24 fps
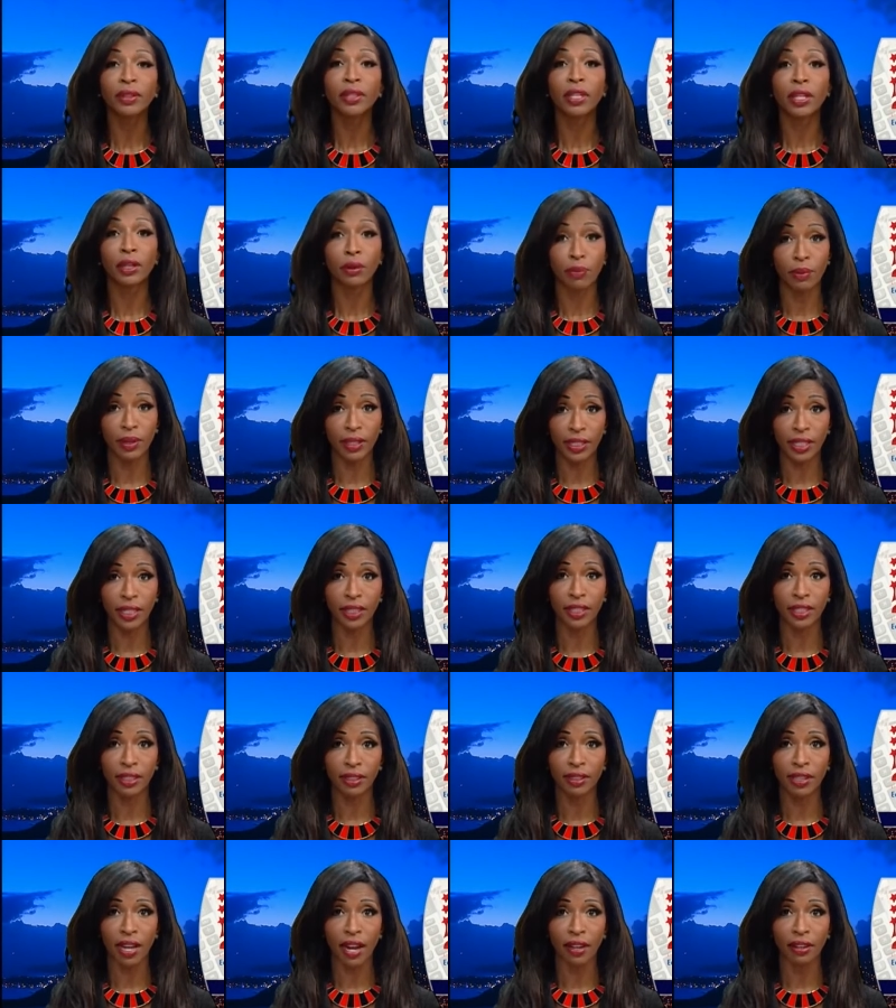He recently
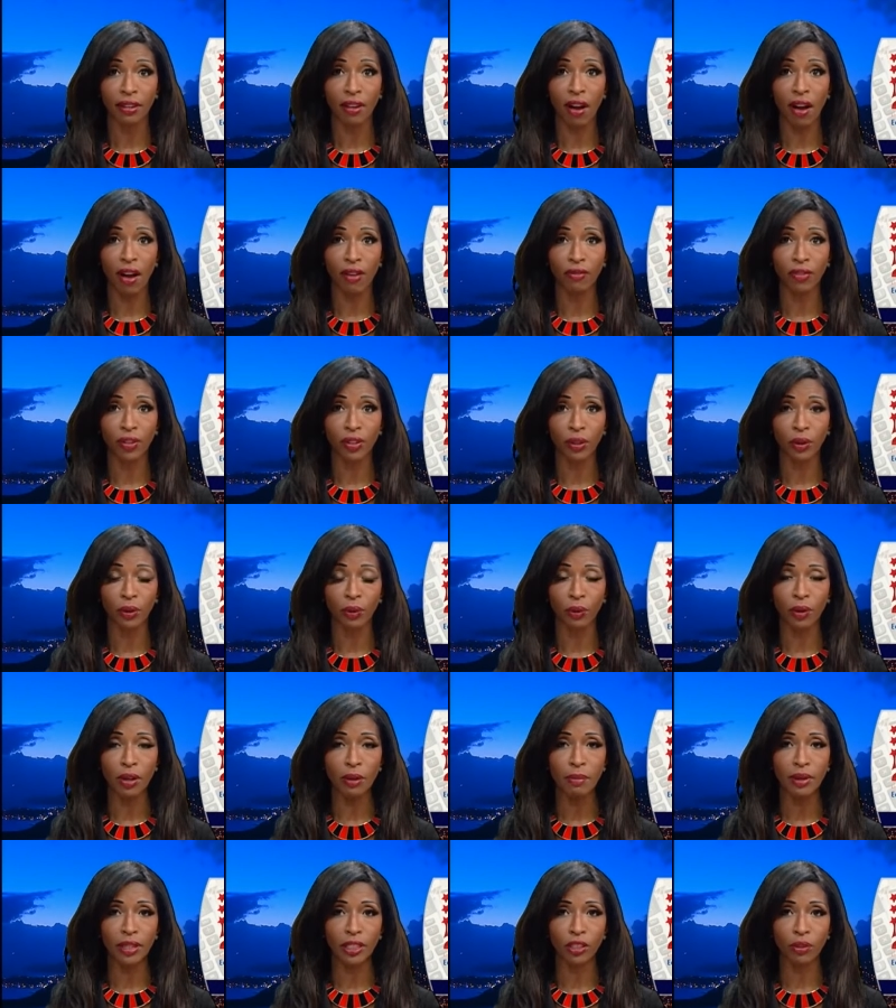signed off on
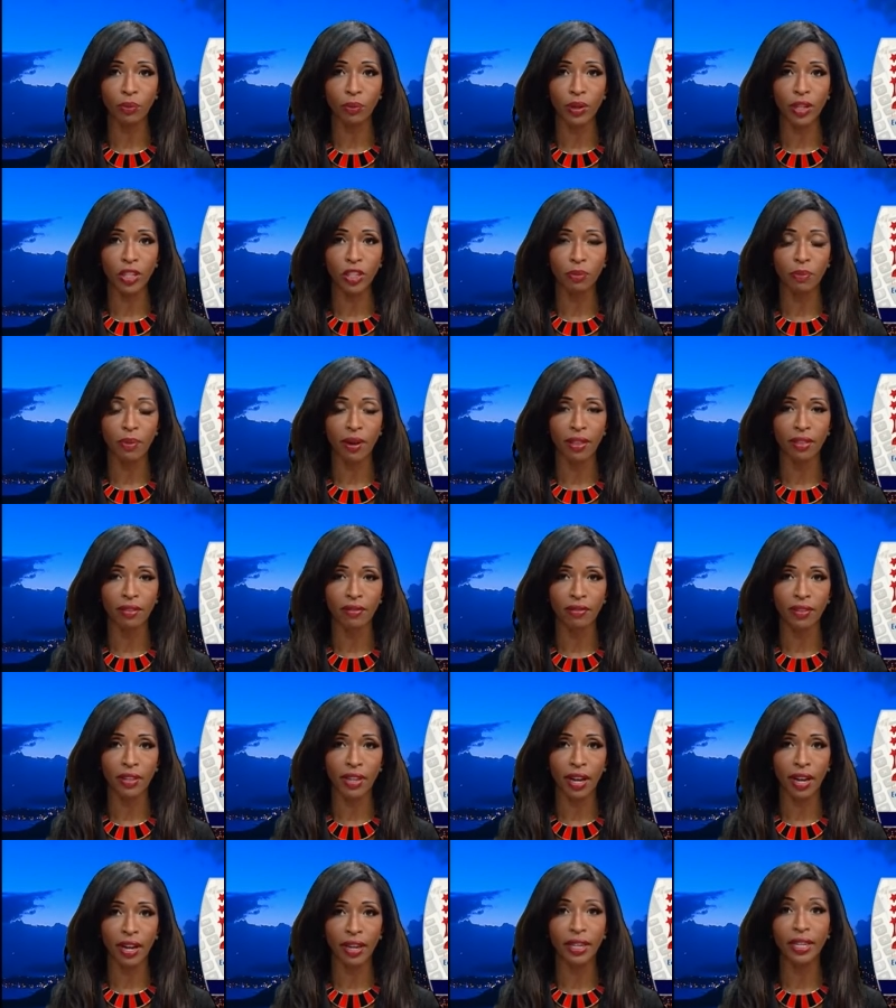agreements reached by the
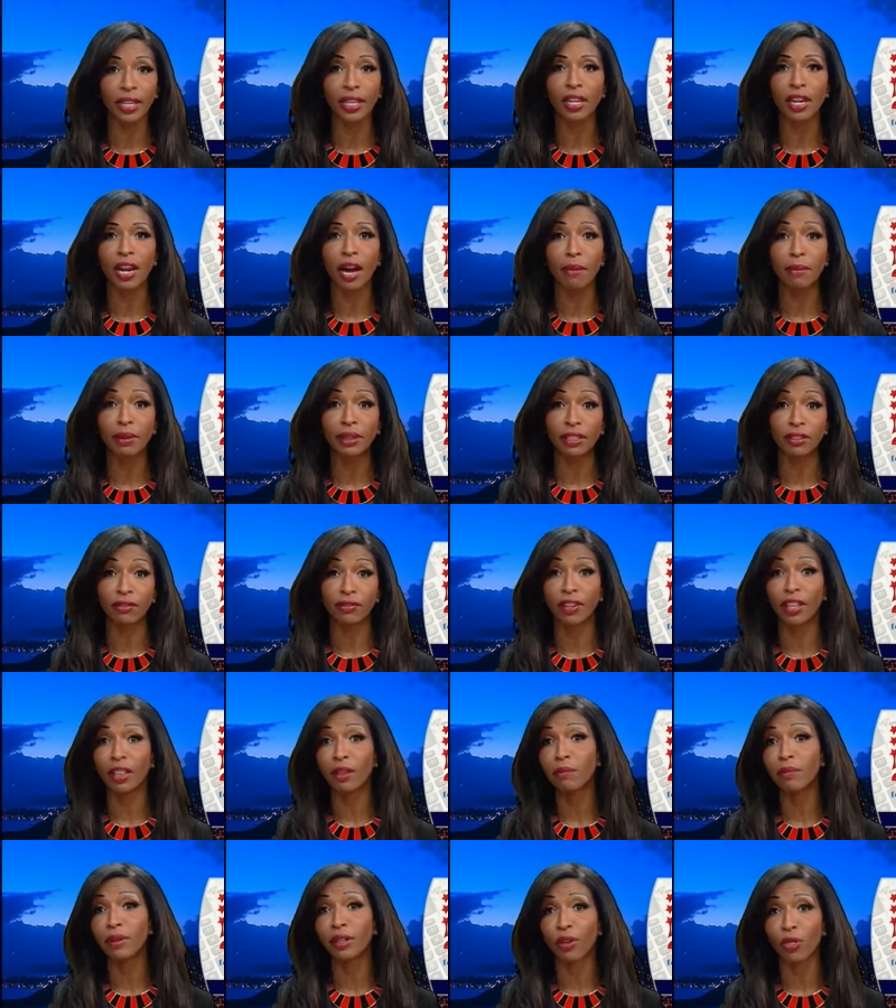VI Economic
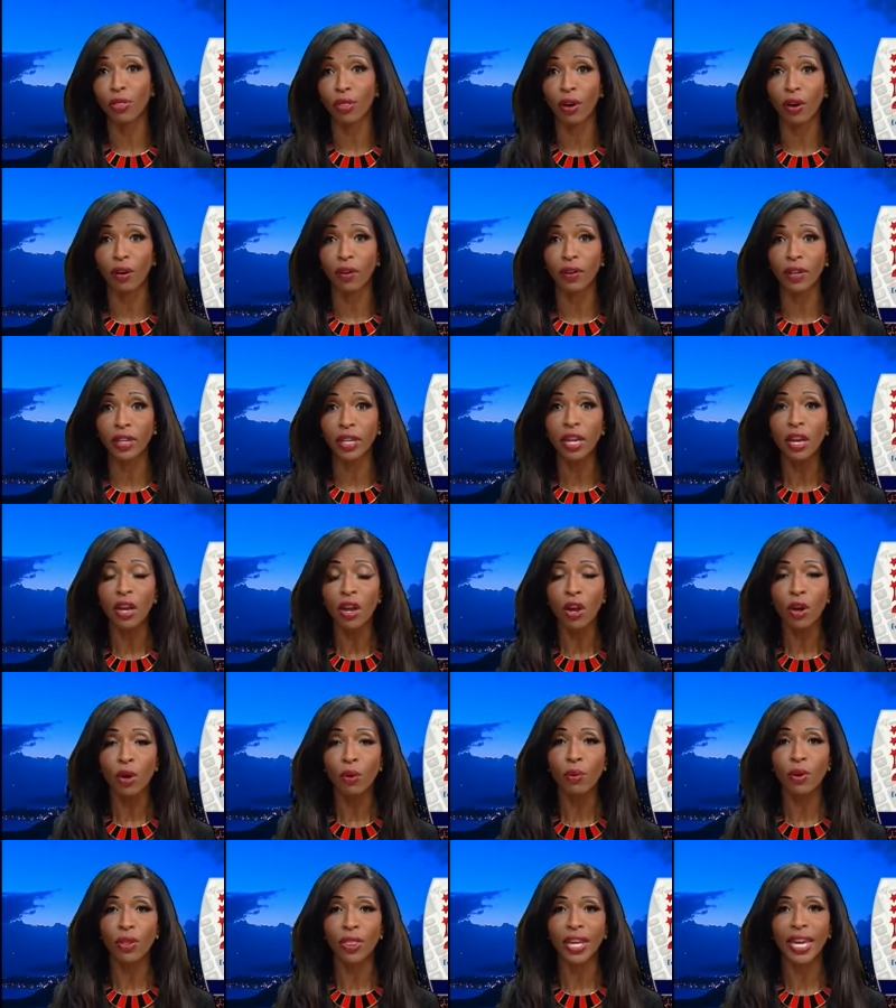Development Authority
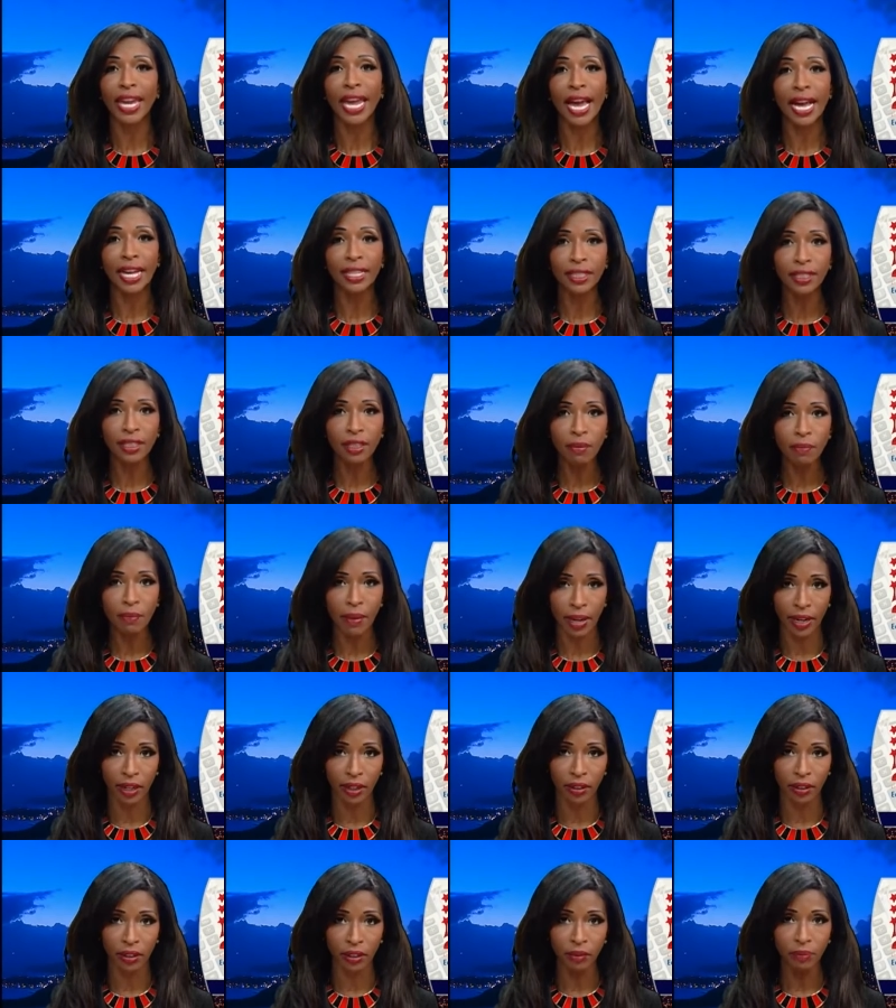with Castle
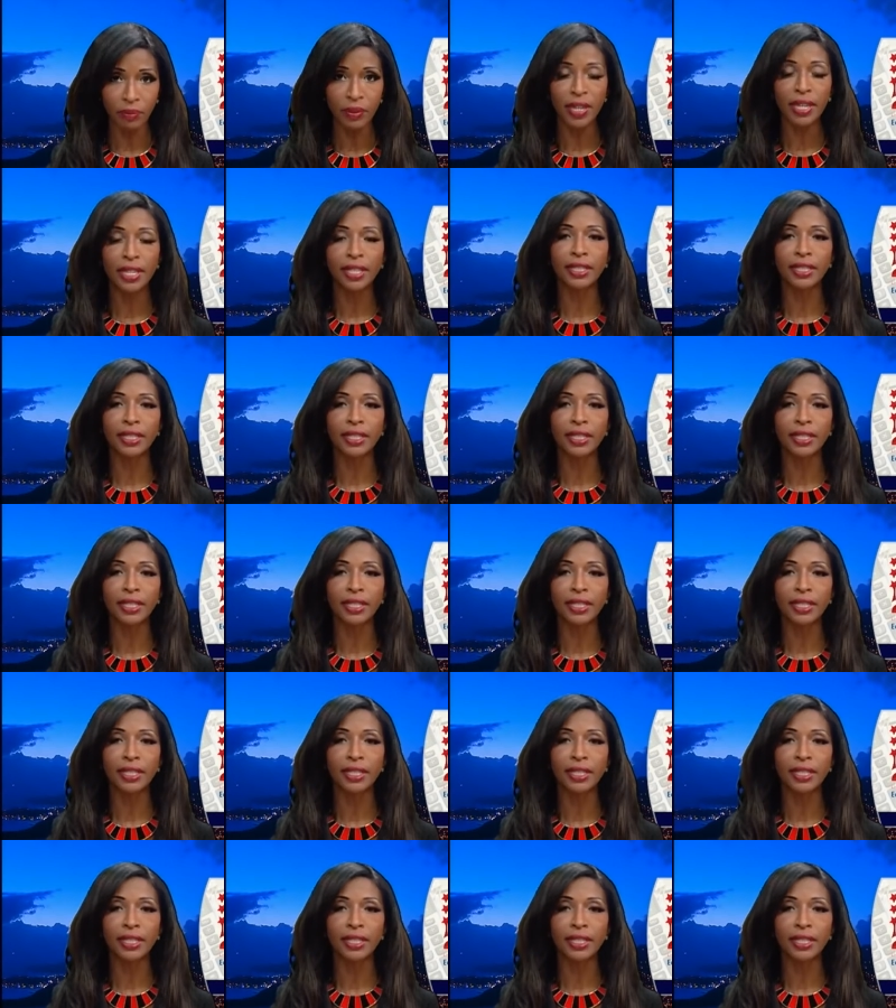Medical,